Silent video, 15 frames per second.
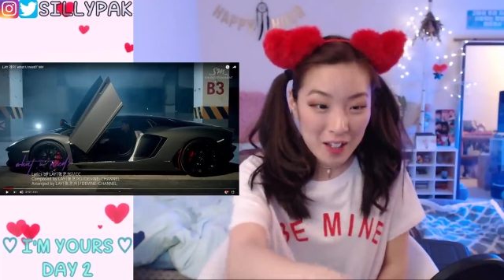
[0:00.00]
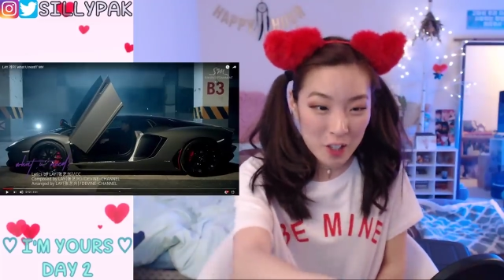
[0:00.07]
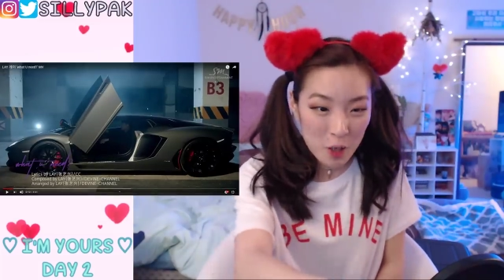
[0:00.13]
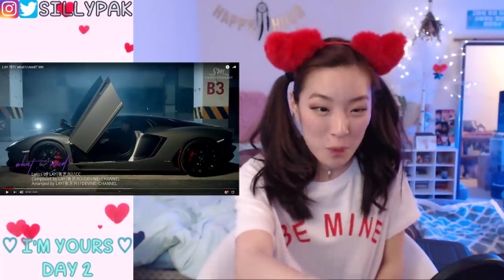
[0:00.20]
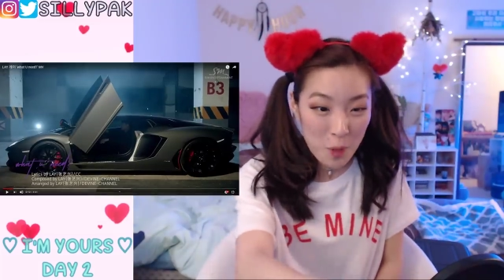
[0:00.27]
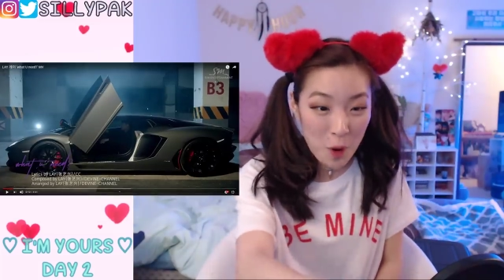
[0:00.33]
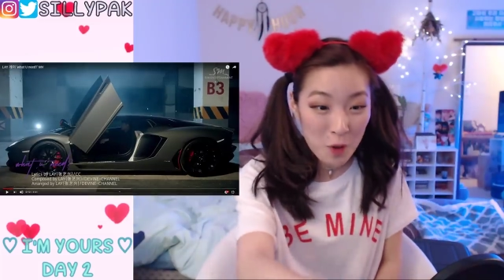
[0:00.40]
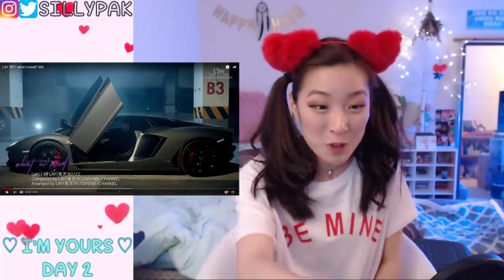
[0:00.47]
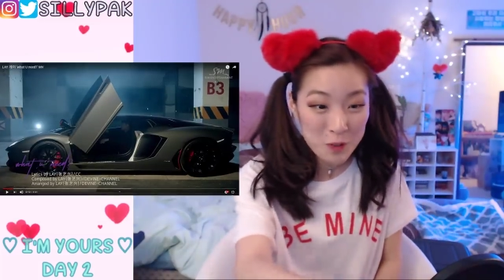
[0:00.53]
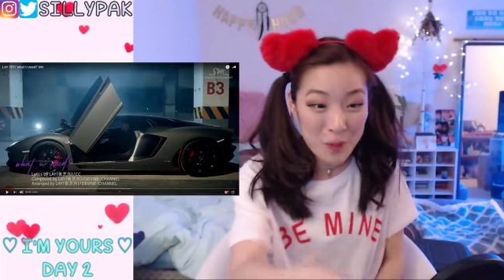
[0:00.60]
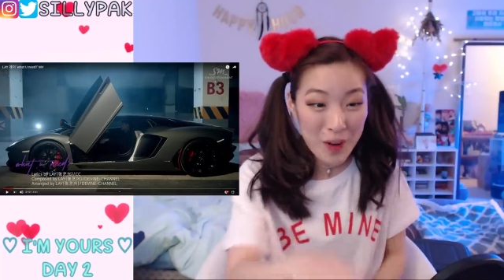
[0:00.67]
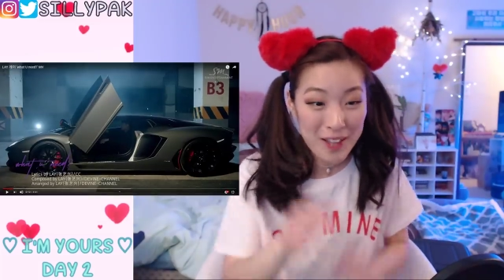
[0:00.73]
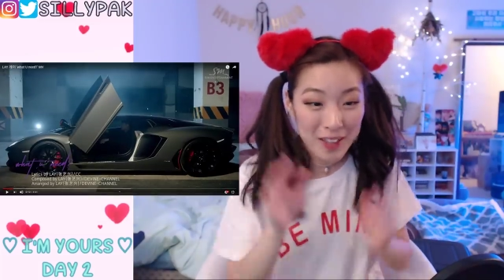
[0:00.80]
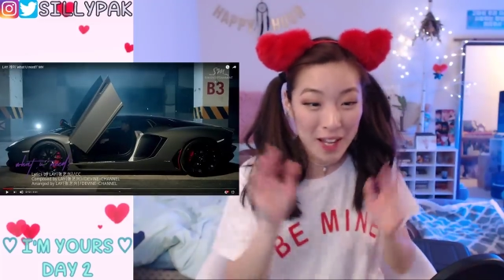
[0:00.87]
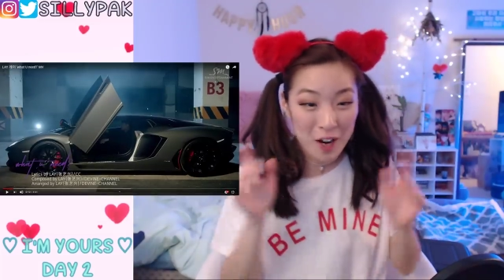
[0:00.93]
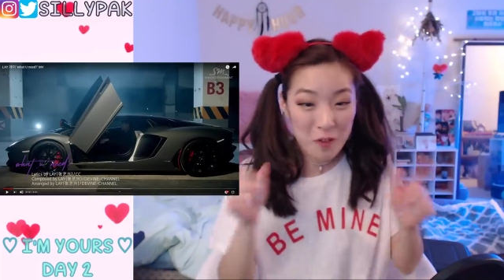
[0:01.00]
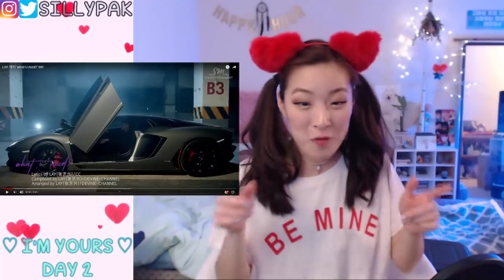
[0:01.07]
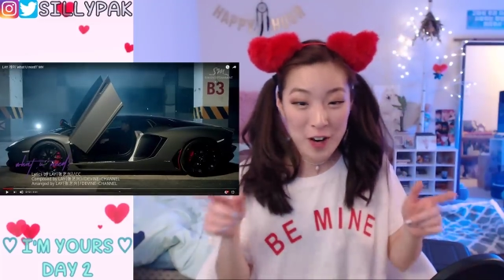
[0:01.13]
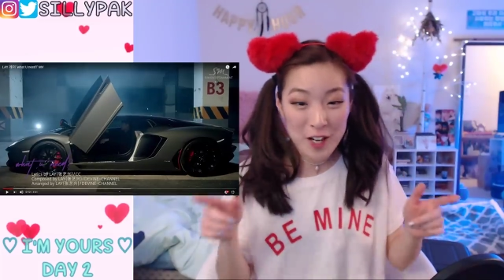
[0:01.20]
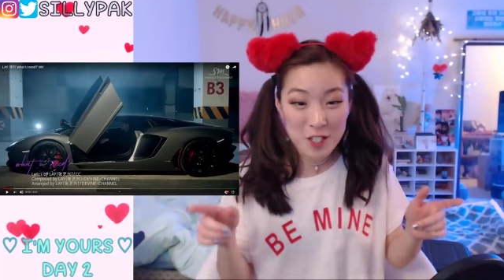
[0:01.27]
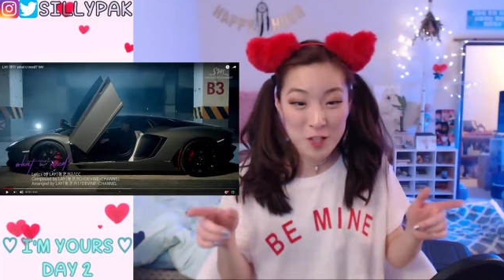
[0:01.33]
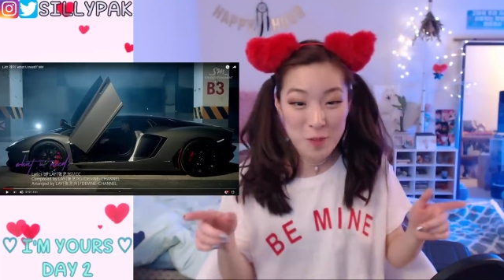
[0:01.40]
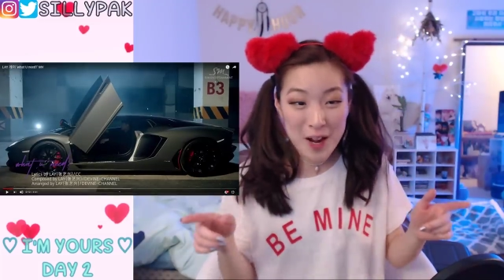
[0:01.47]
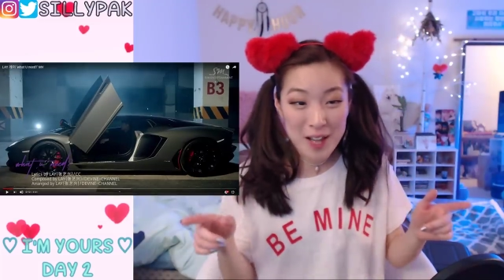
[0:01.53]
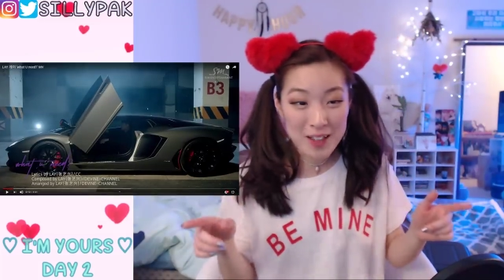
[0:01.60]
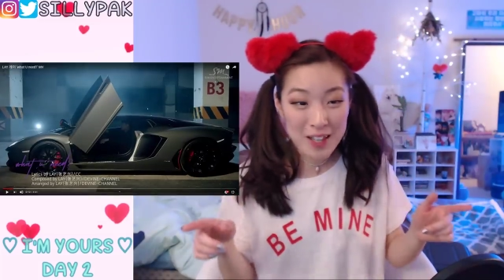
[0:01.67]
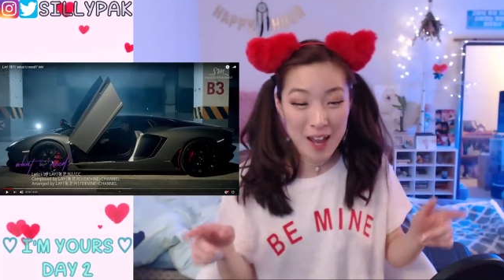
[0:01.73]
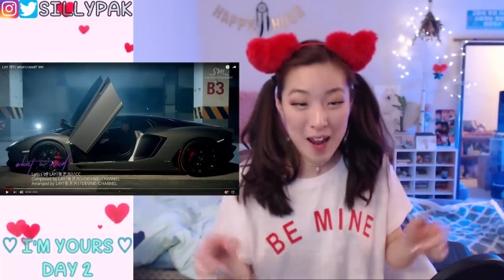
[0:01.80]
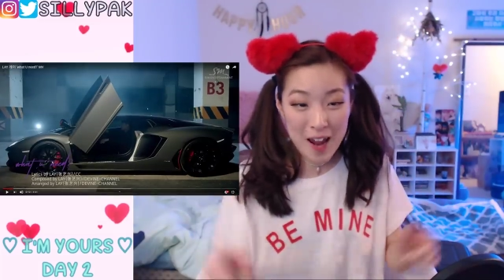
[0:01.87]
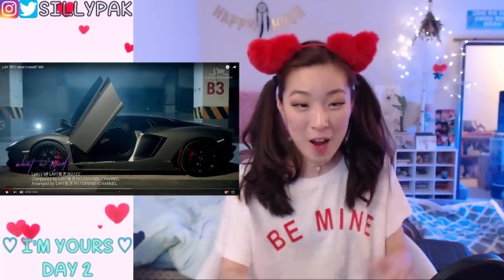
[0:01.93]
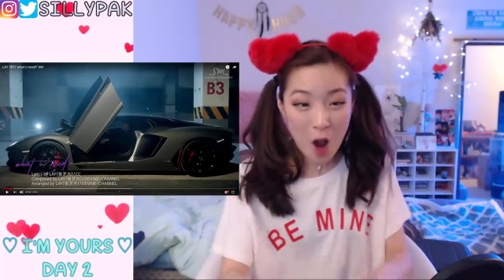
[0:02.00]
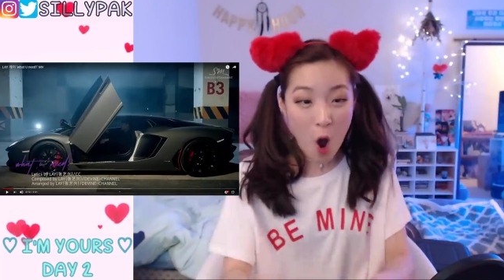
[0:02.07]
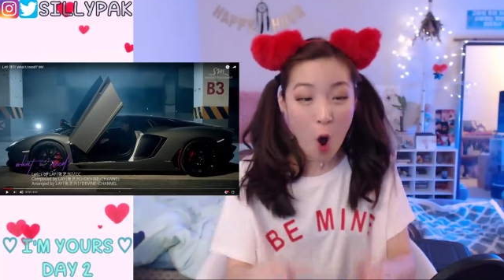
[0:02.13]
Composed by Lay, arranged by Lay!